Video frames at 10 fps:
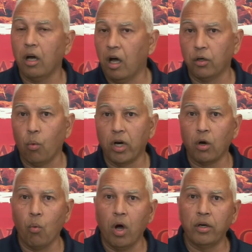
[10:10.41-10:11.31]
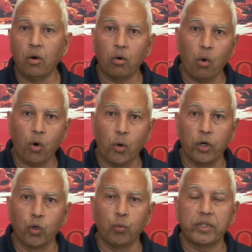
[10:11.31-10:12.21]
on a one-on-one or in a
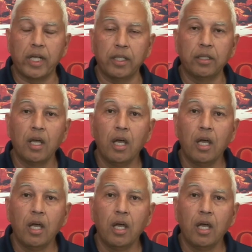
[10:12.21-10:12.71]
group setting.